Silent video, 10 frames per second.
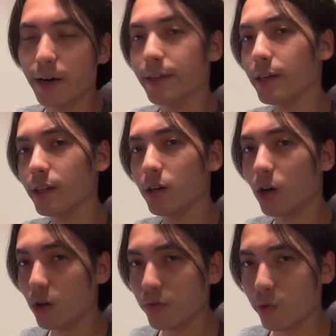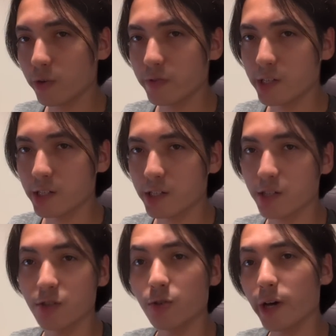I think that all 4 of these lists
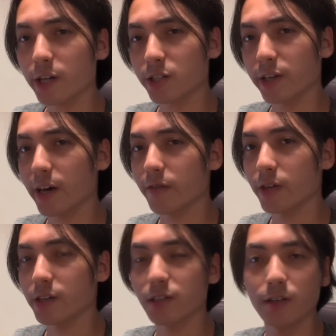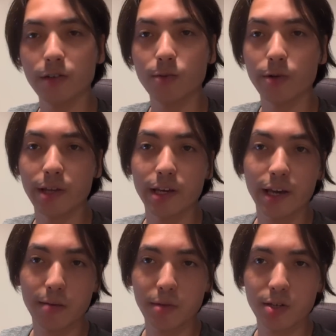do actually have a scenario where they
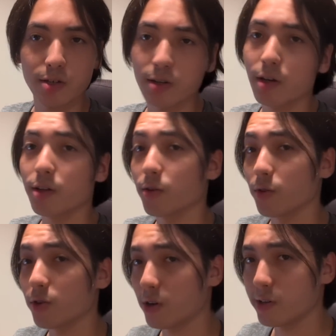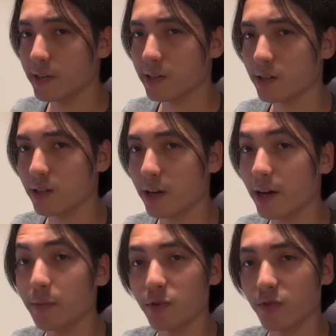can be good, though there are decks that
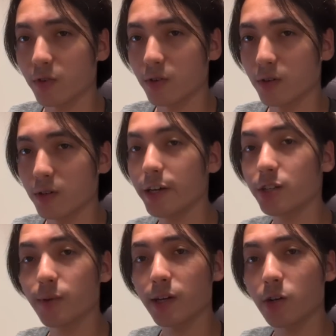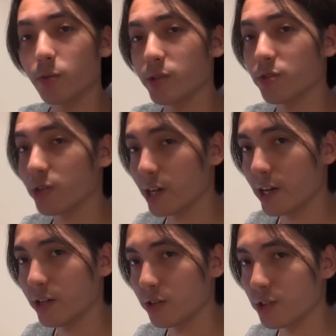I prefer. In Japan in OP09,
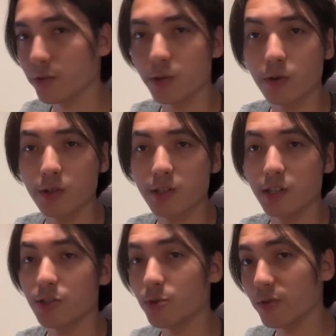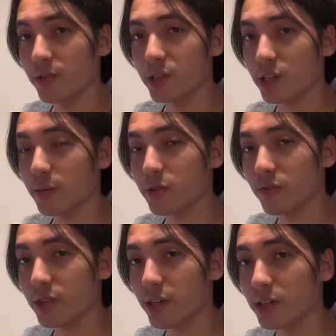you'll generally only see 2 of these types of
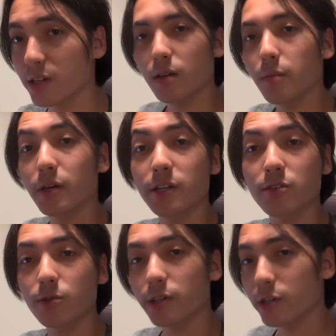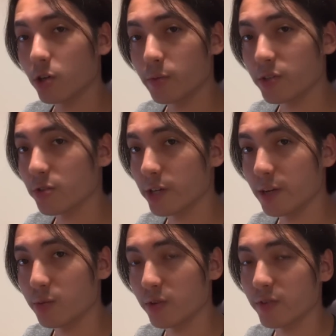decks, but historically in
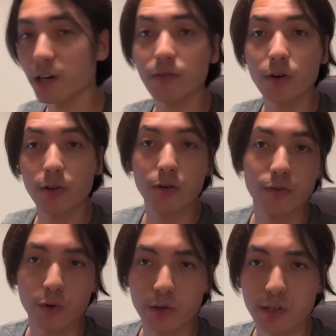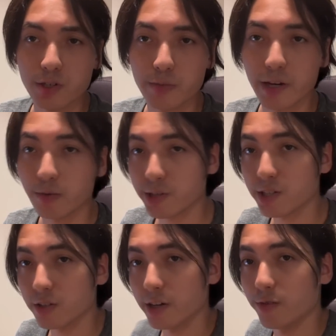OP08.5, although of course in Japan we
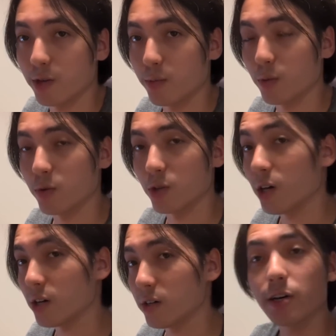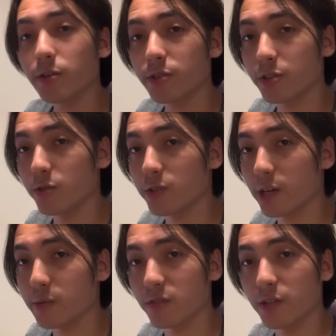still had Red-Purple Law, other 2
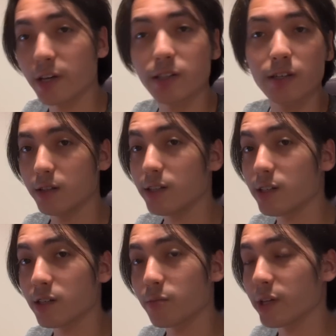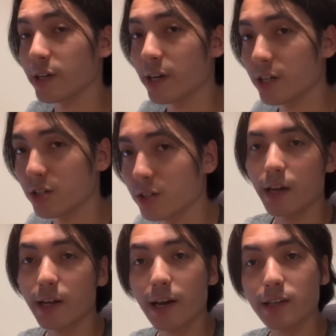types of decks did see some play occasionally,
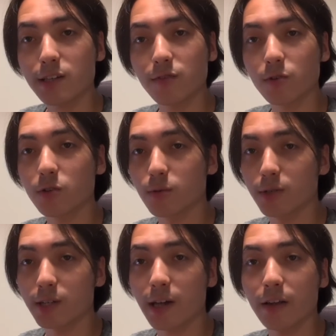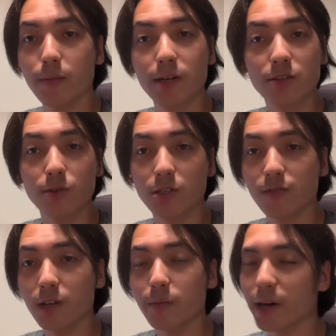and as it's difficult to predict how the meta is going to
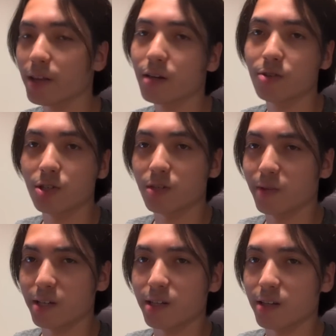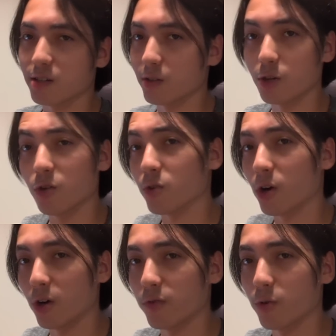develop, I thought it would just make sense to look over
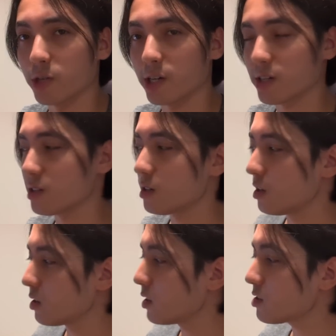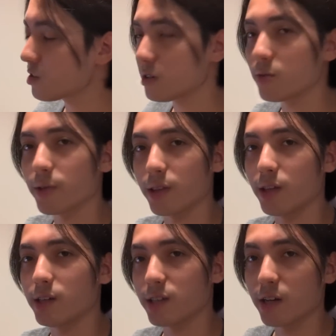all 4 decks. Let's start with
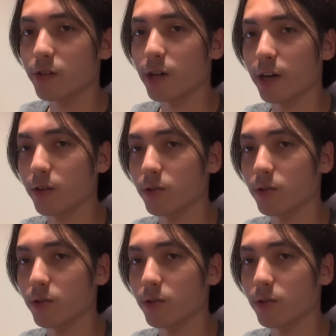the standard aggro